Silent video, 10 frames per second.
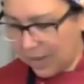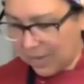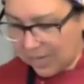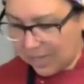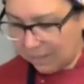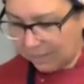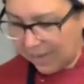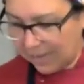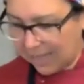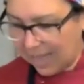can eat them
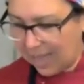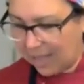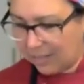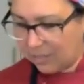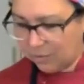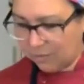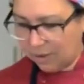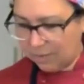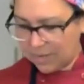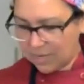like that. They're
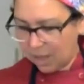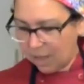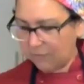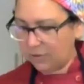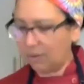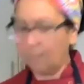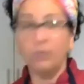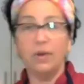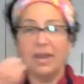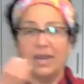very soft. You can
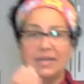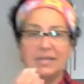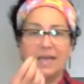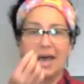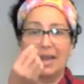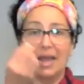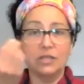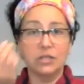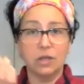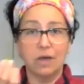put it in a salad,
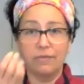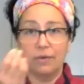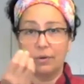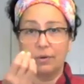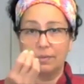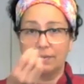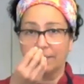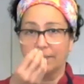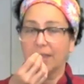soft herbs.